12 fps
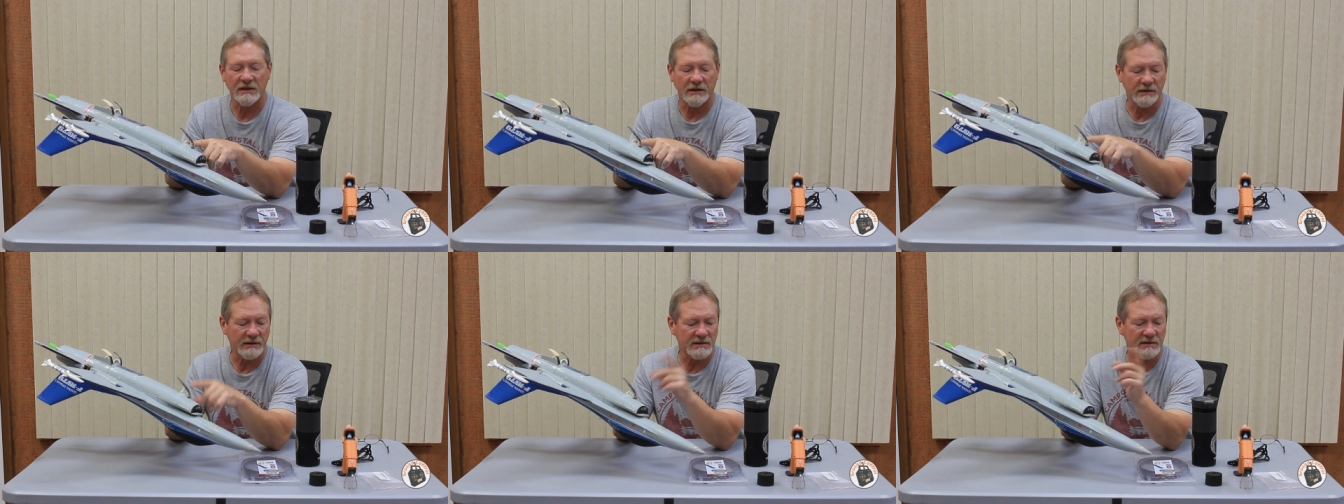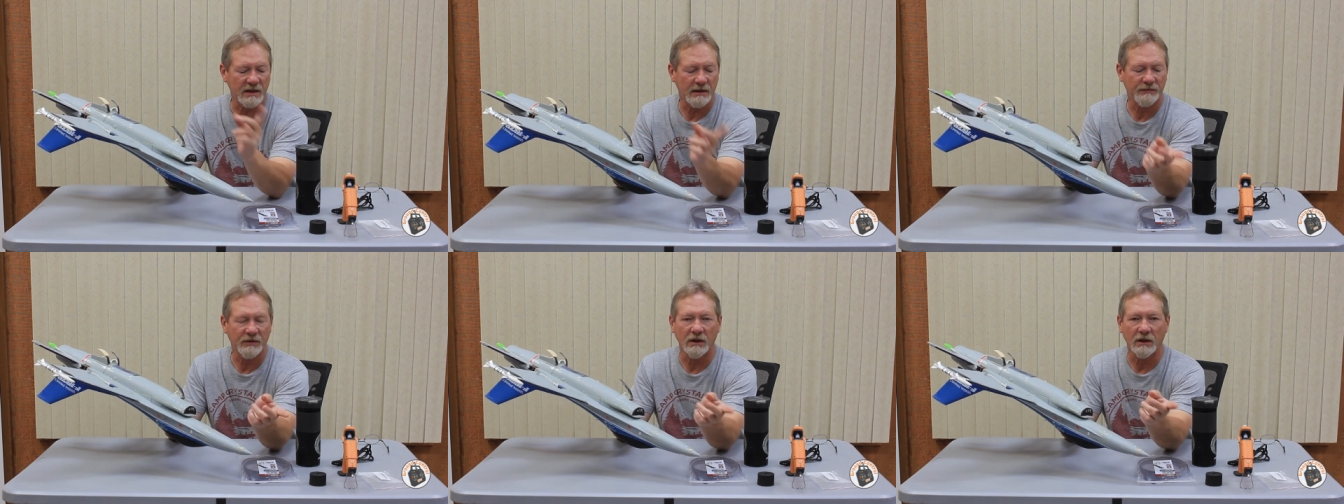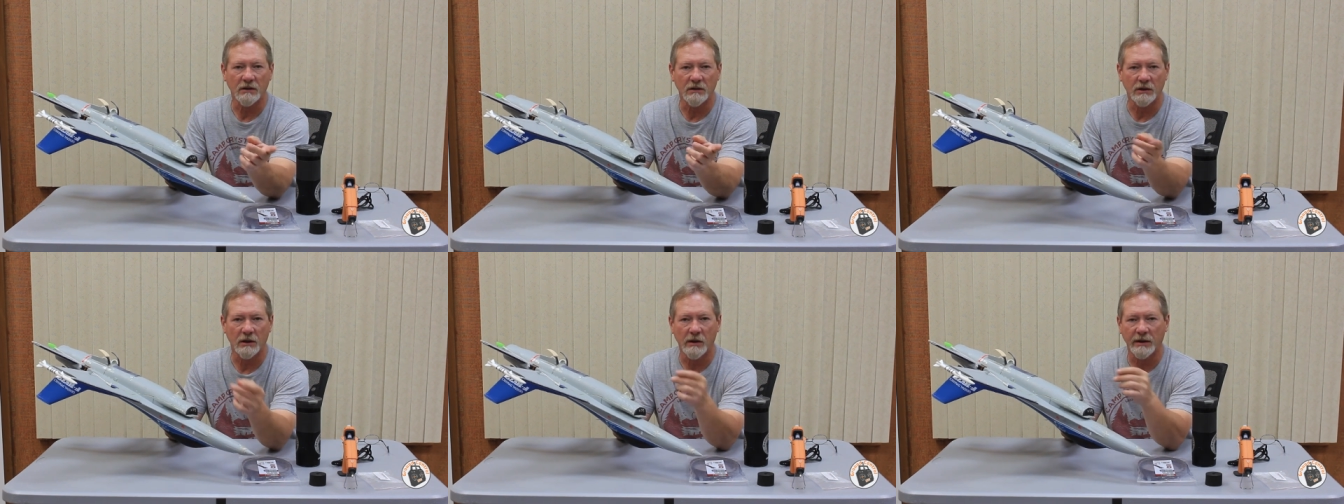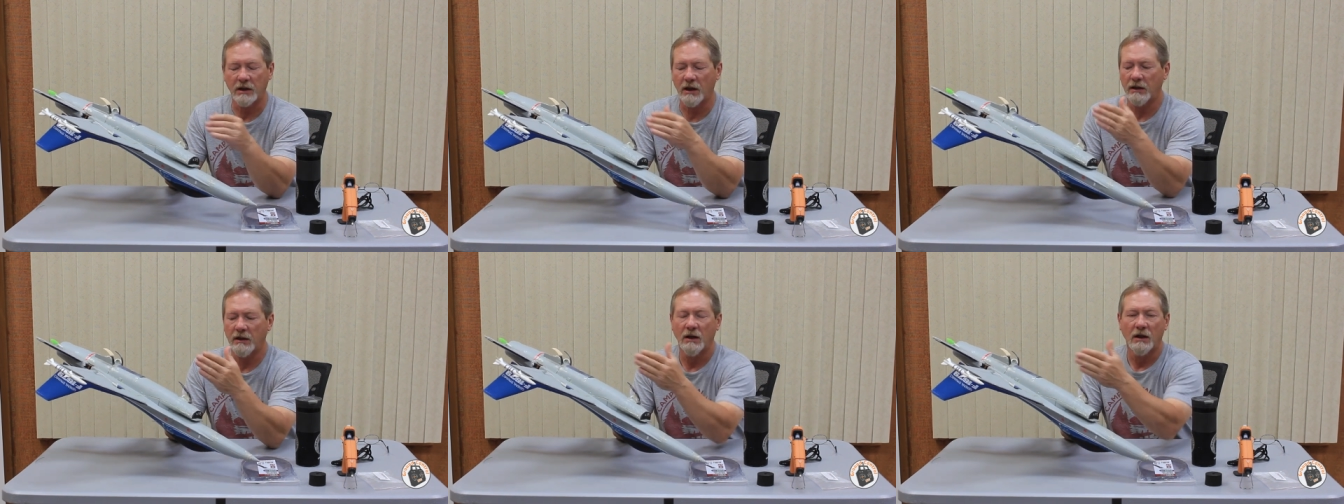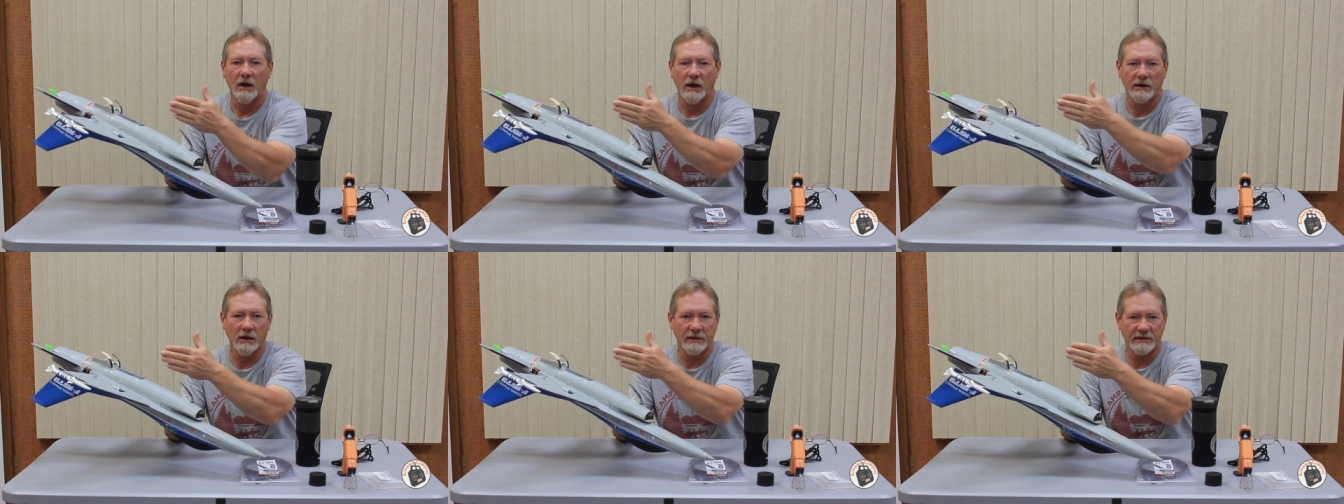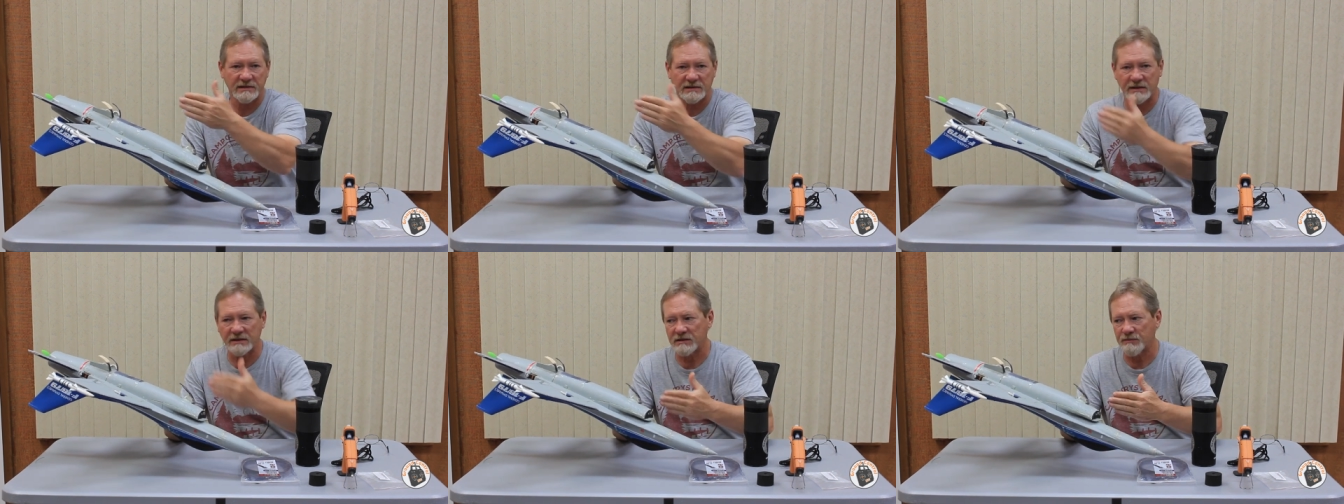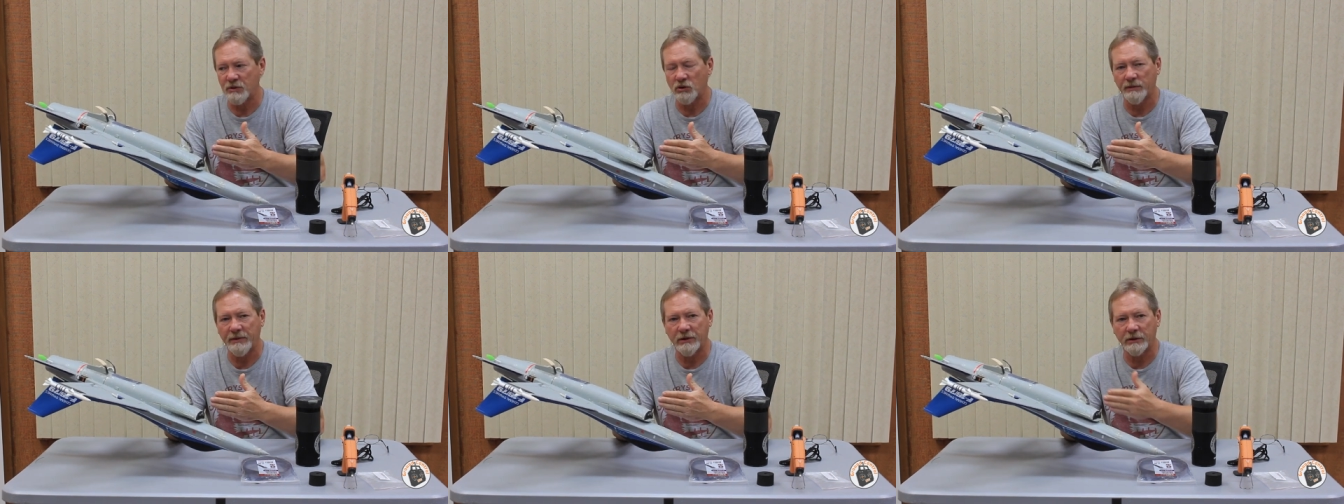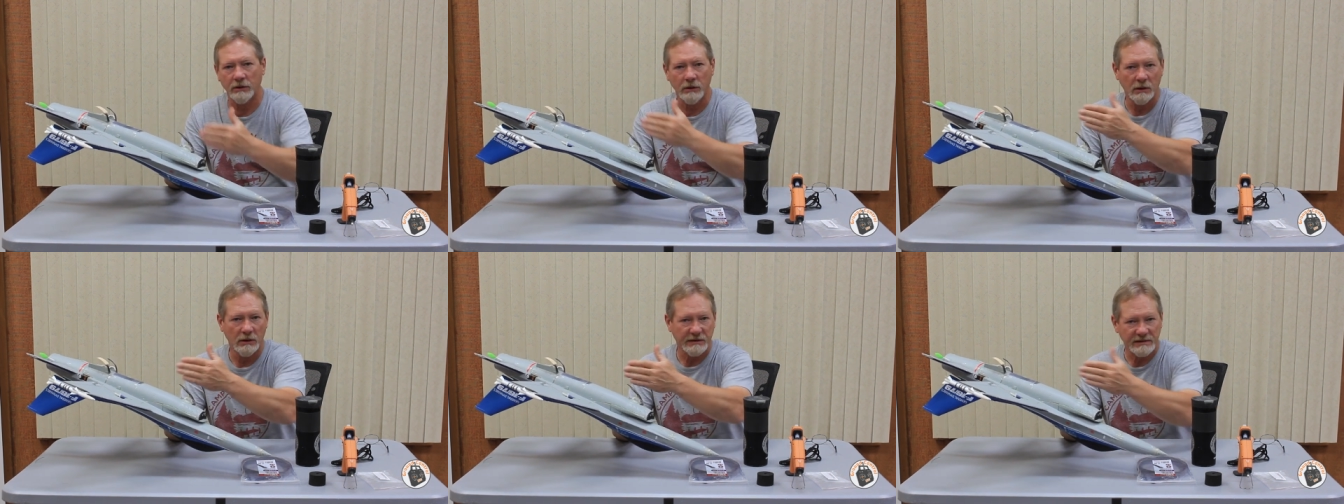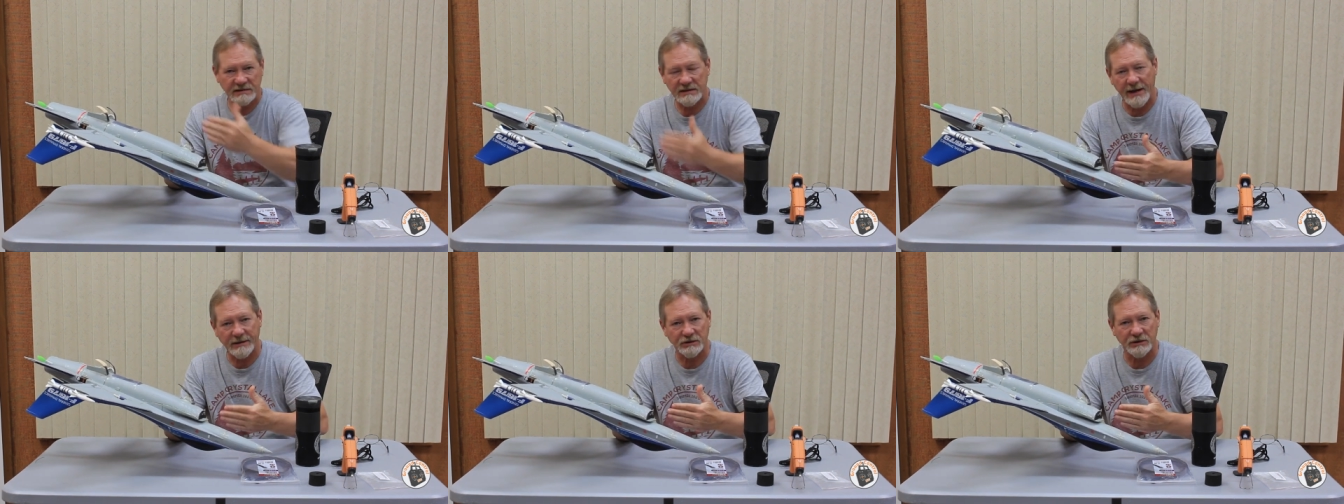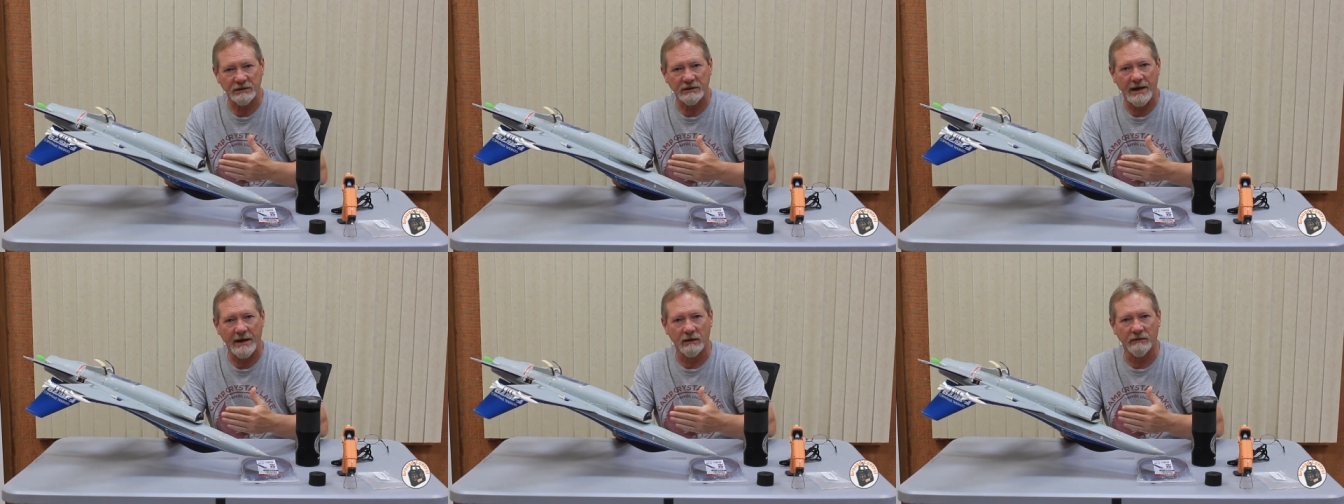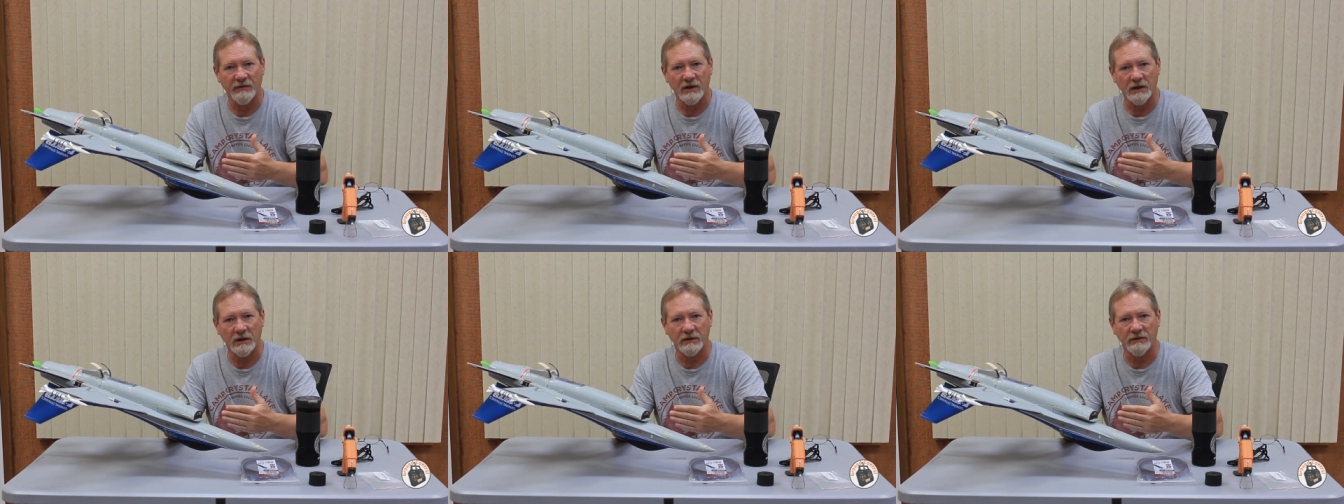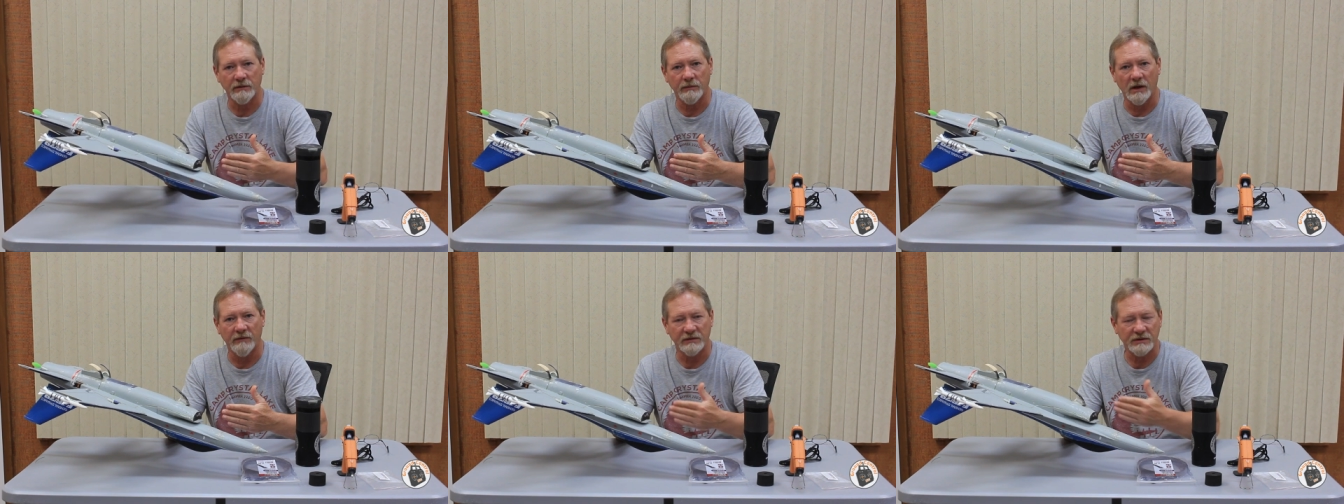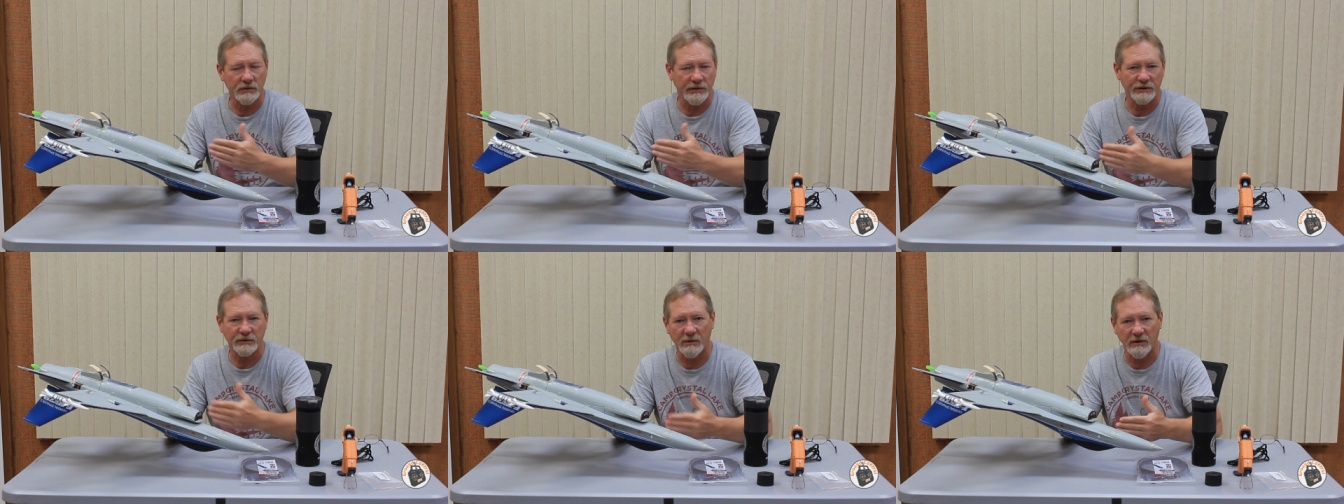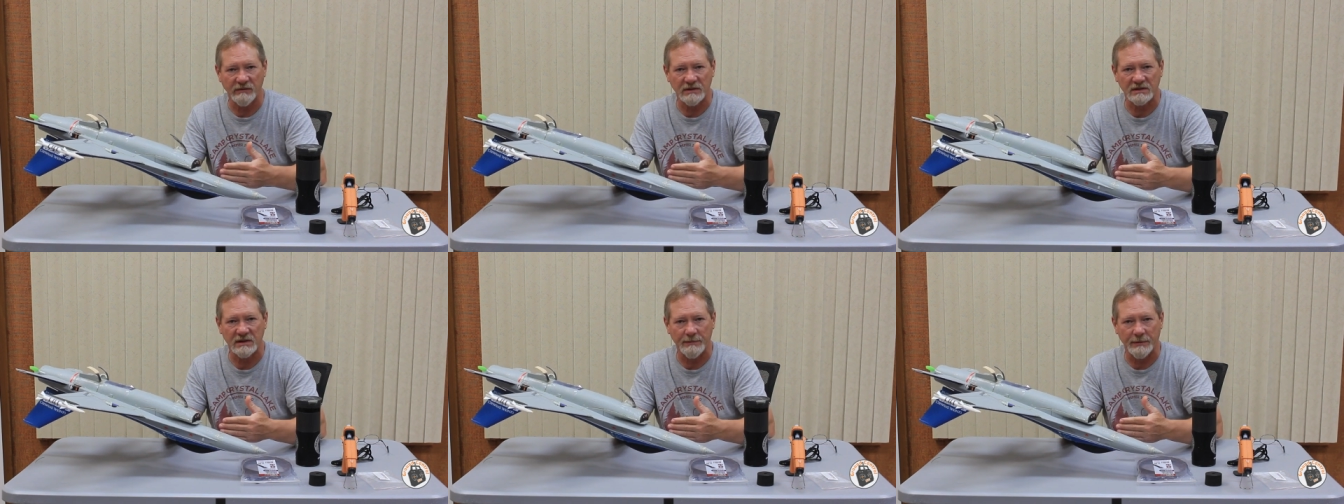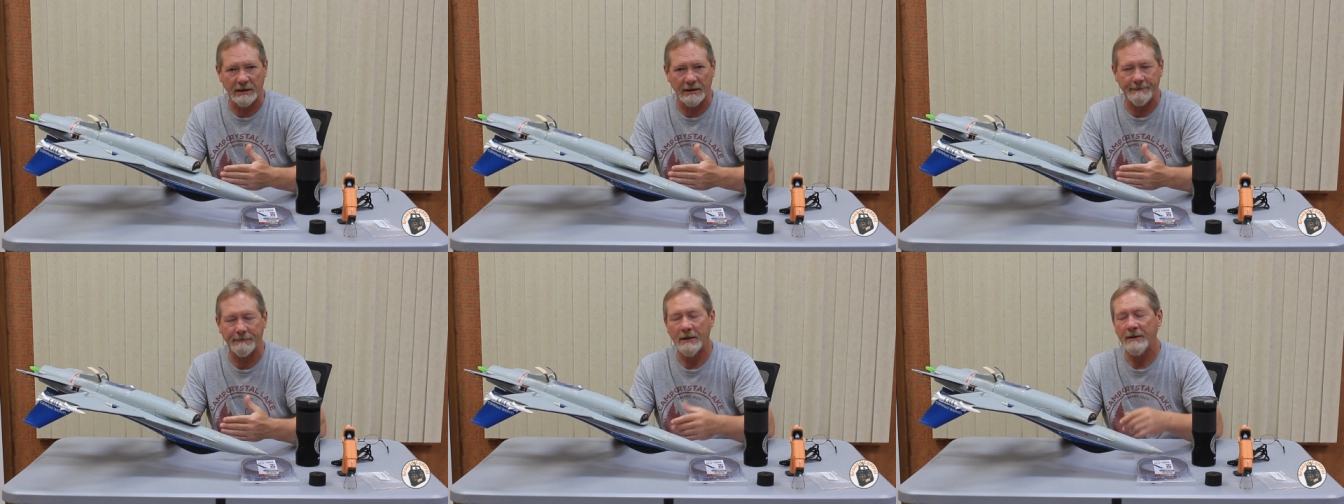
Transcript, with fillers: I did the same thing, you know, I cut a 6 millimeter section out of the end of a 2-inch PVC pipe,